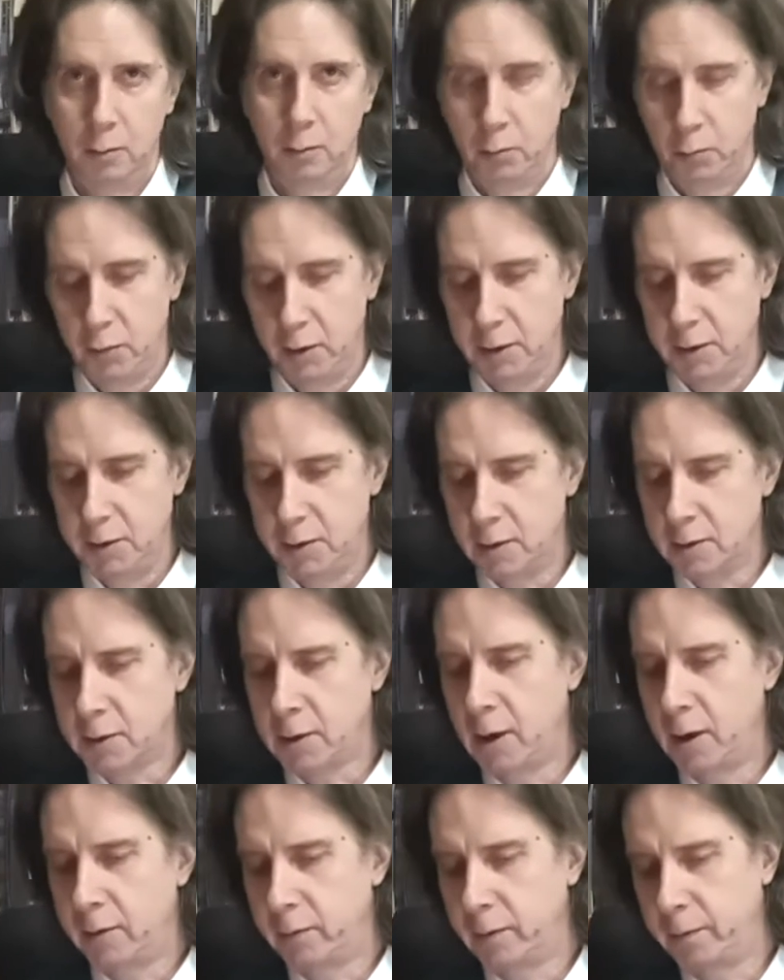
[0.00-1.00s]
but it does
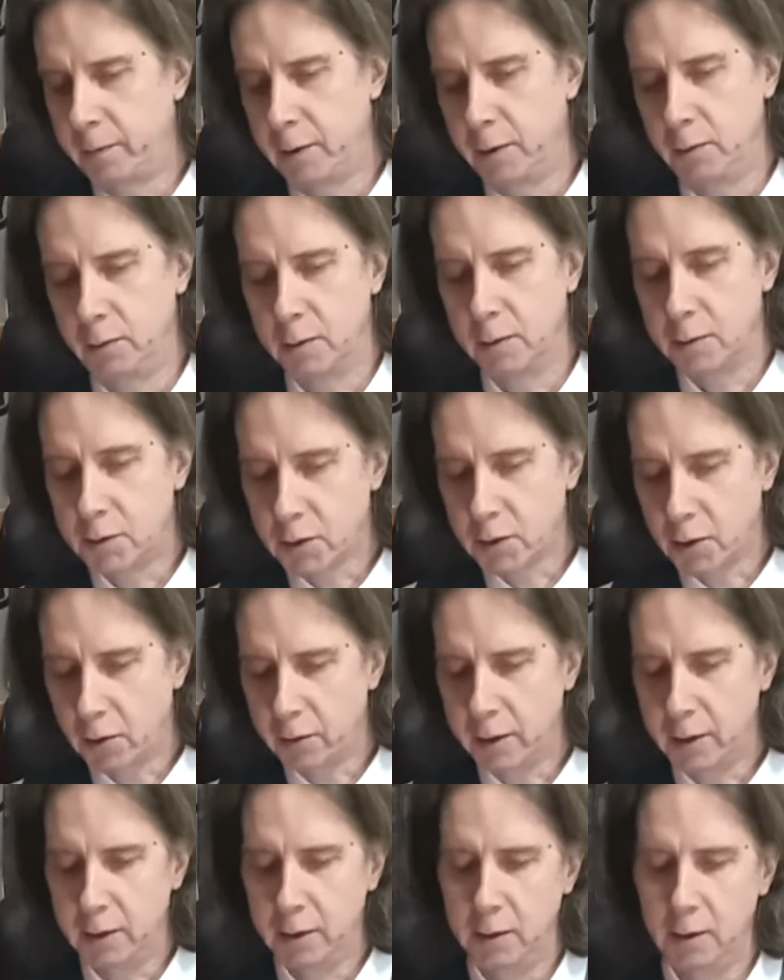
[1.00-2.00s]
have a few
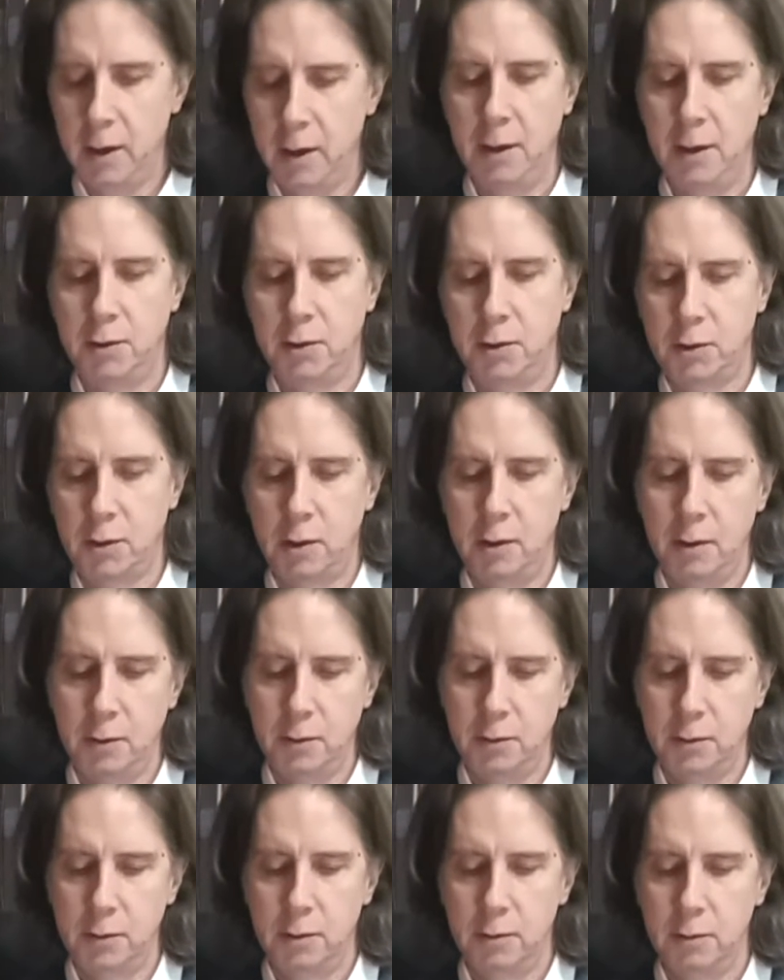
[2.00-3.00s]
tiny edge
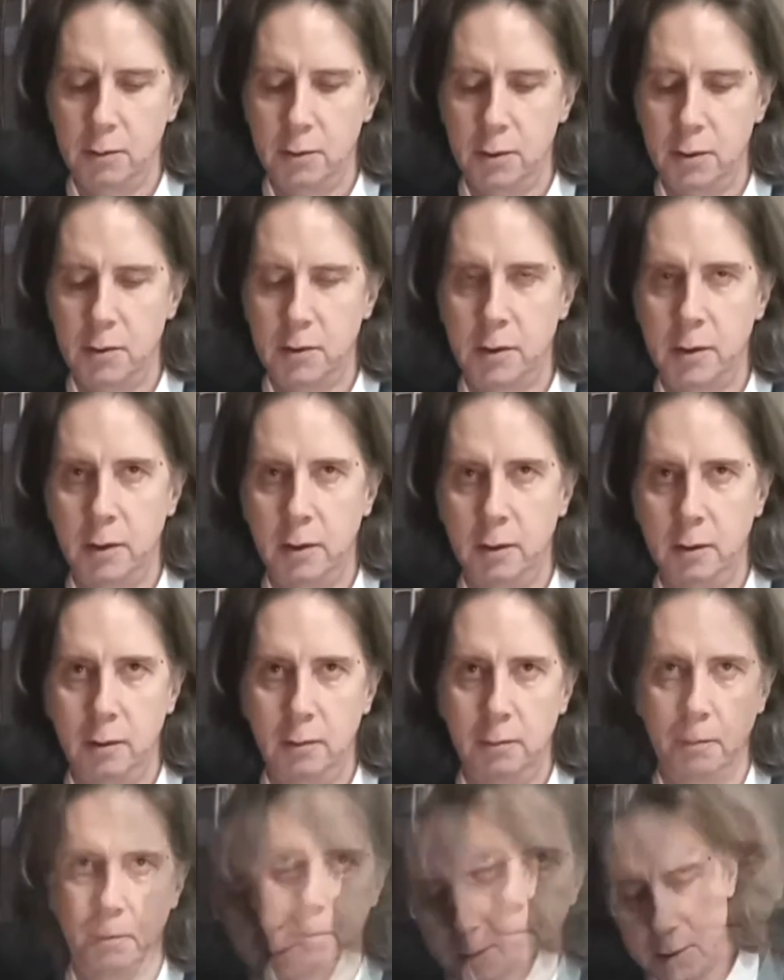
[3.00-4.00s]
tears just here.
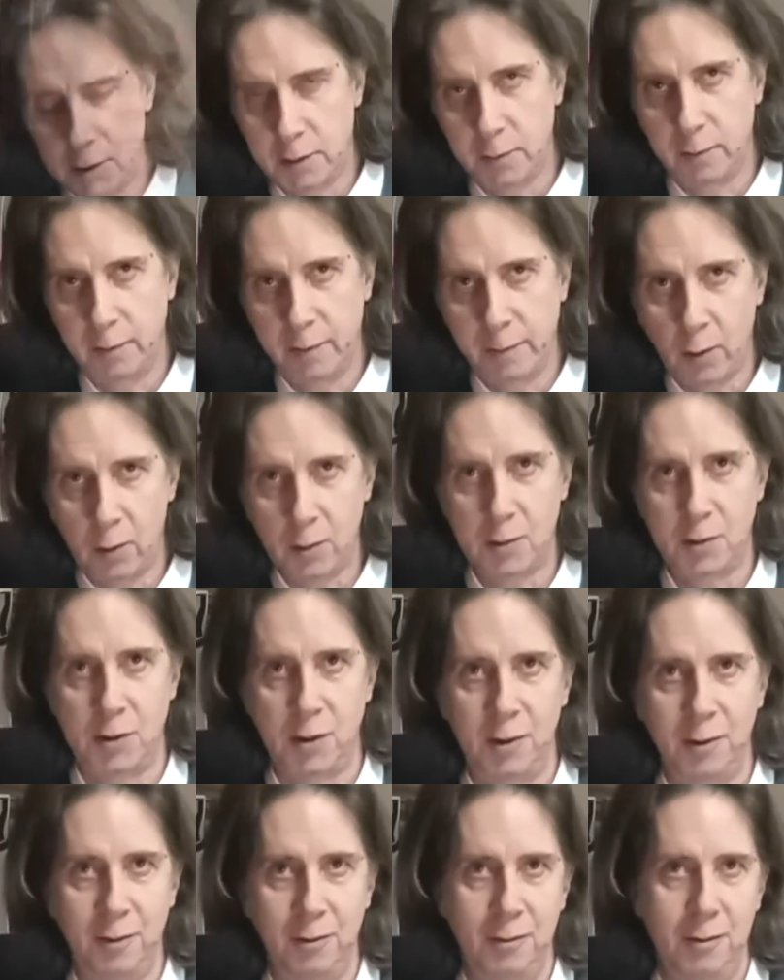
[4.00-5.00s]
And there's some
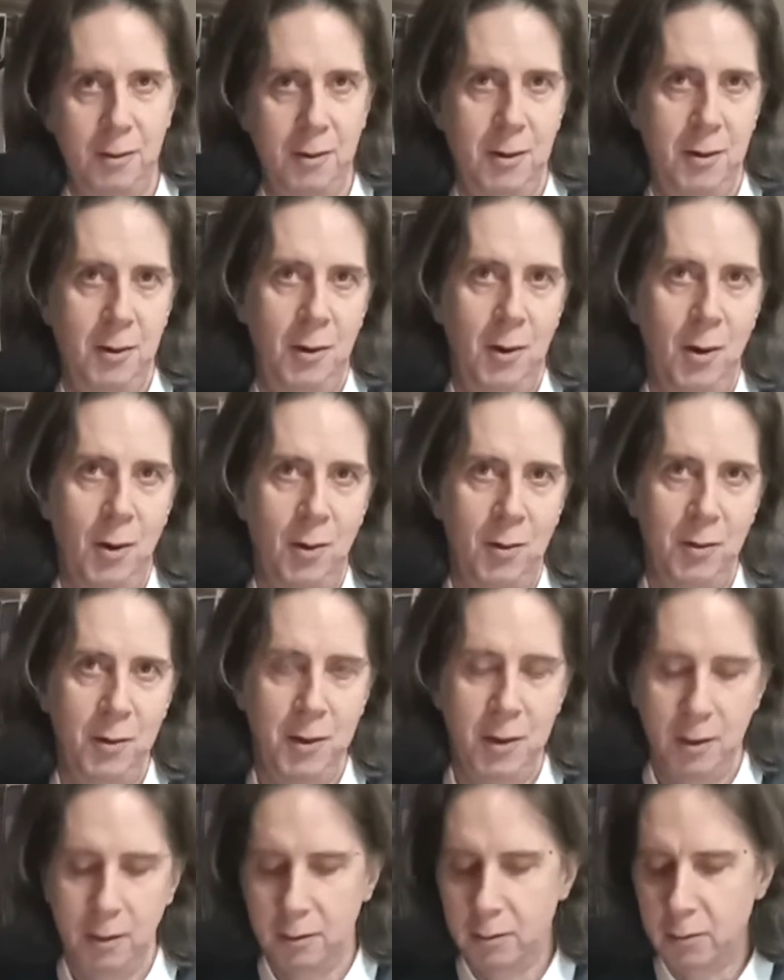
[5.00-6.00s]
foxing on
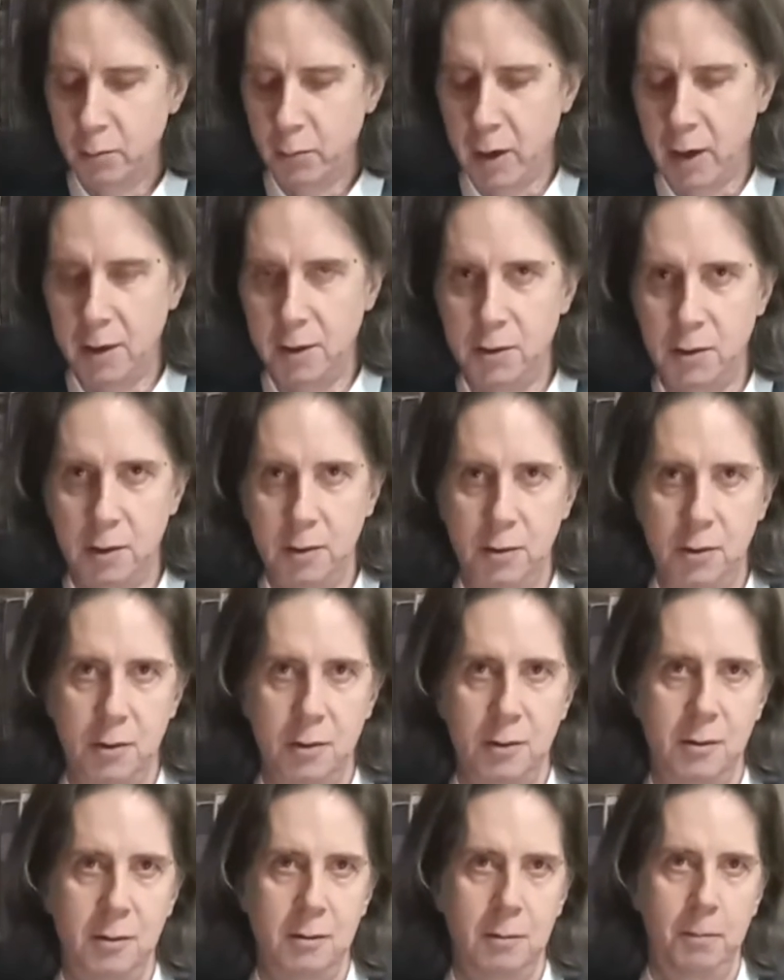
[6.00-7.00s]
the page
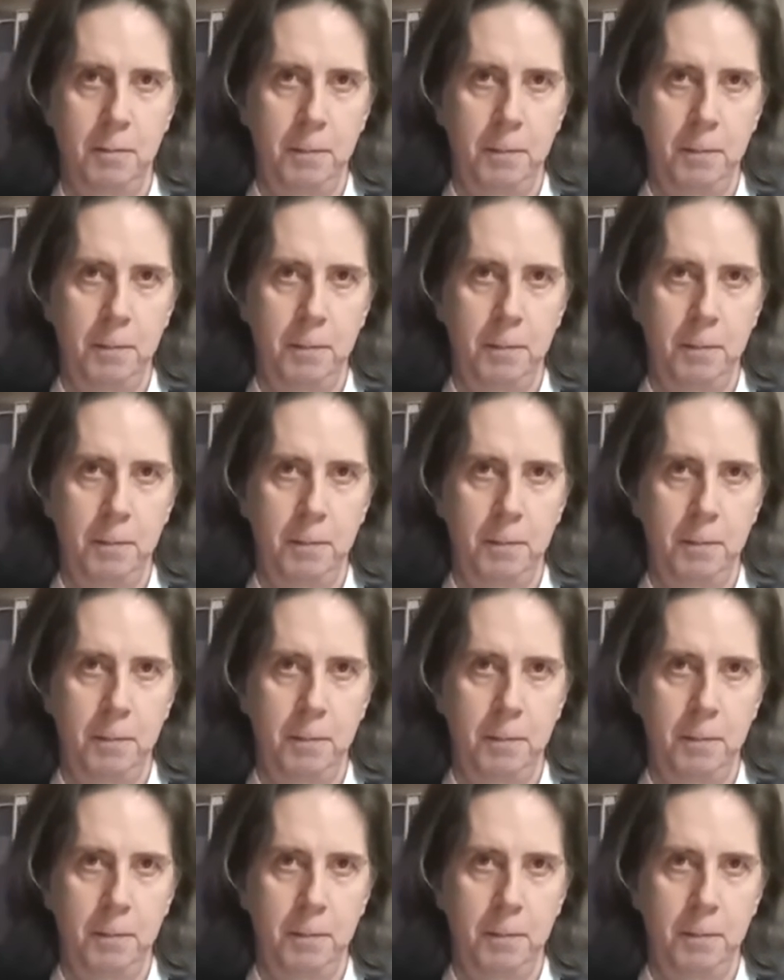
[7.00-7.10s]
edges.